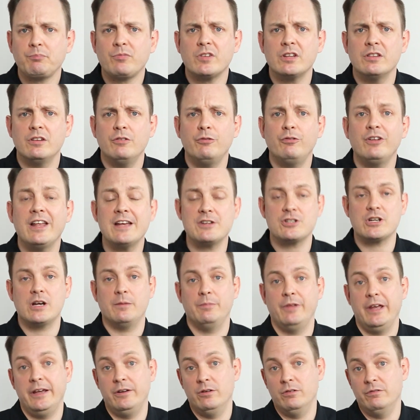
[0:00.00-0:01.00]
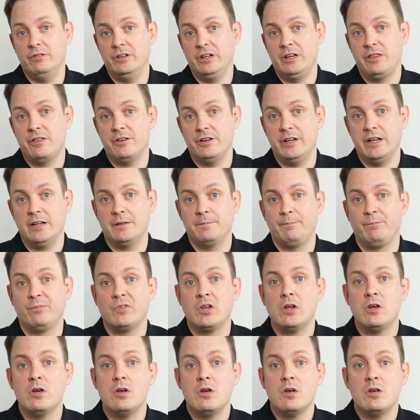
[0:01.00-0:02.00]
the flash update over Ethernet.
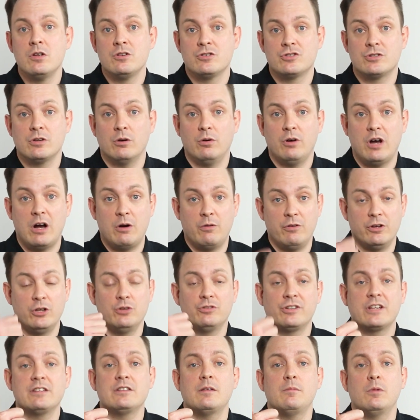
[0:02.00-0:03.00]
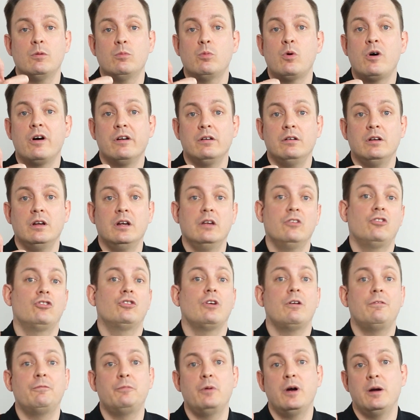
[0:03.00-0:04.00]
So our use case number one is
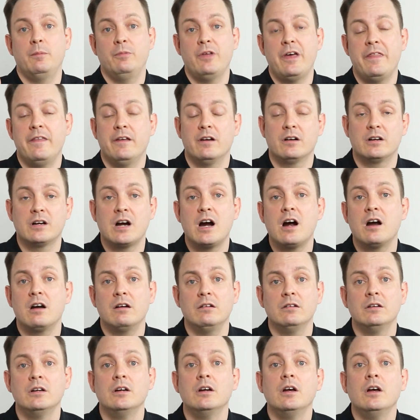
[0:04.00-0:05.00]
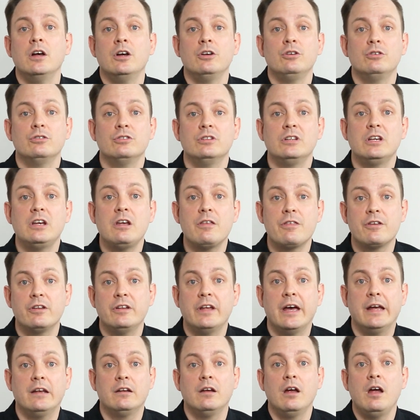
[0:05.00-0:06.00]
software update in a car using
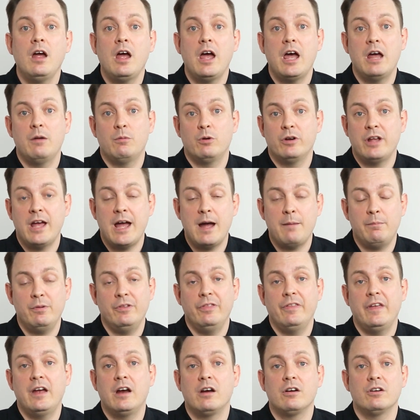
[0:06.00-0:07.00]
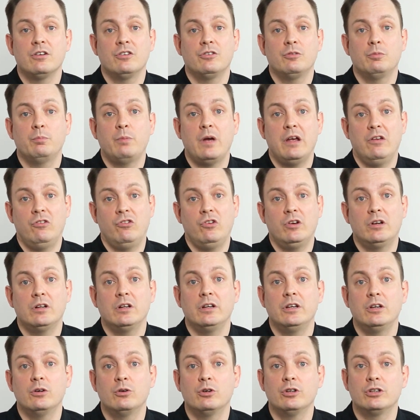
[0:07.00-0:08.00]
Ethernet. And what happened there is
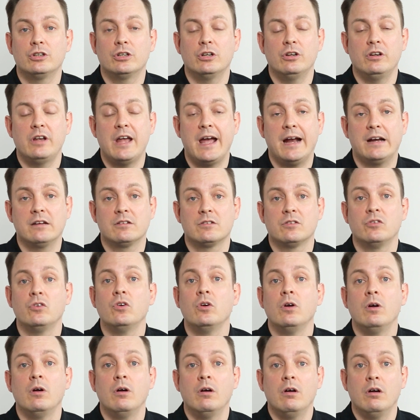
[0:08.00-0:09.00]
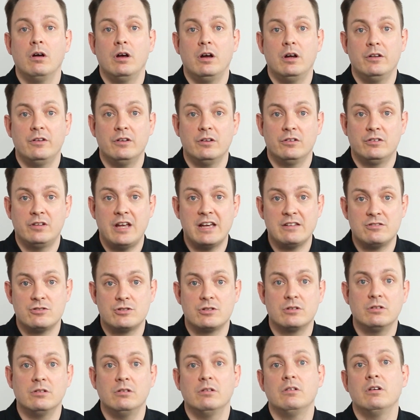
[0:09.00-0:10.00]
basically you could connect uh, the
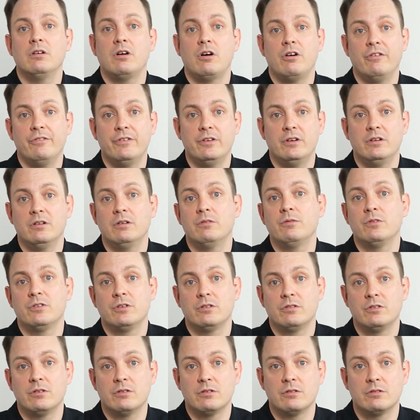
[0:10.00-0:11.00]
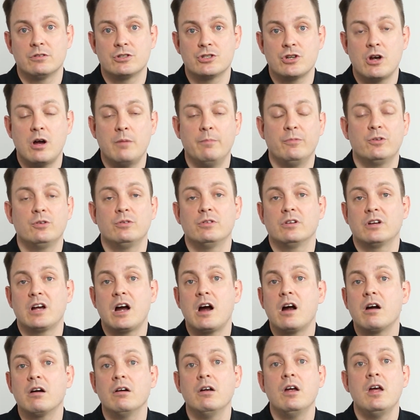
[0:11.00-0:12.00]
tester of the shop to the
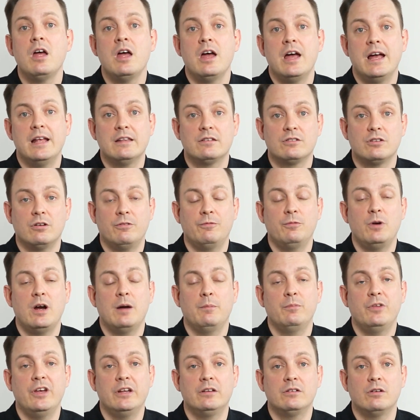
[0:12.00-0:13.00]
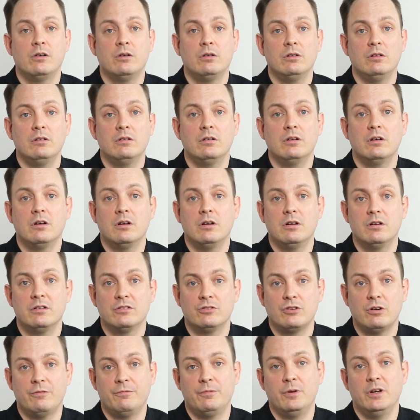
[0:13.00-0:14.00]
car and software update the whole uh,
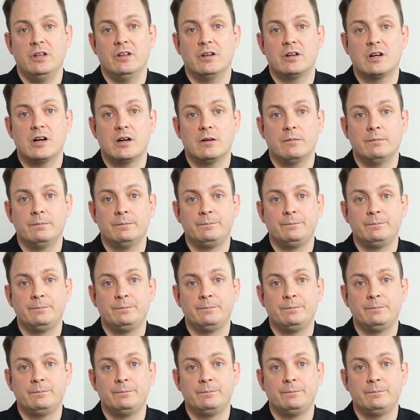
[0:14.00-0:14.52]
software in the car.